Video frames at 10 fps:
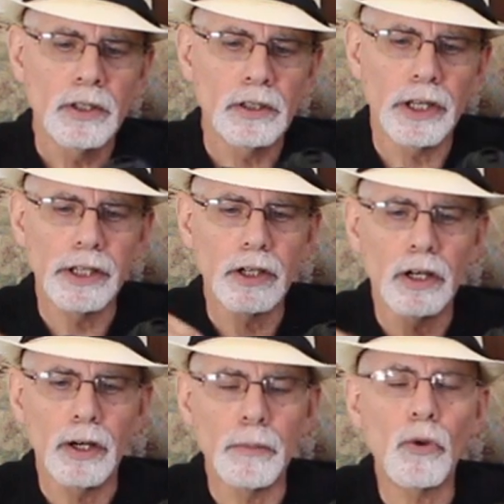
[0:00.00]
like
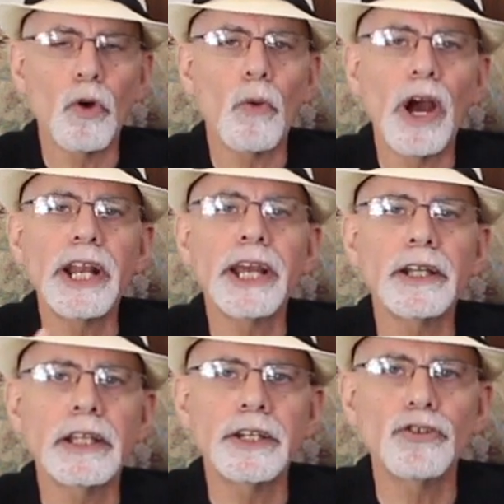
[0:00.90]
a more wide
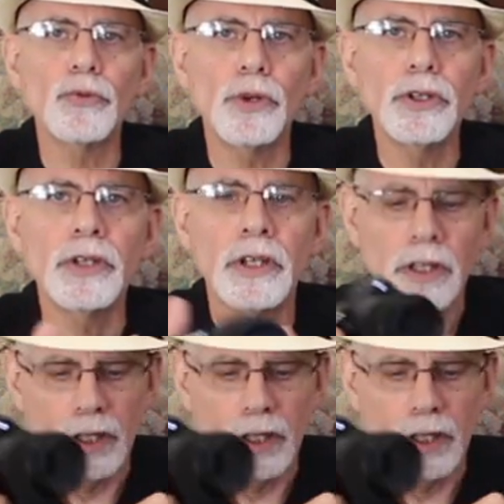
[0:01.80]
angle lens would.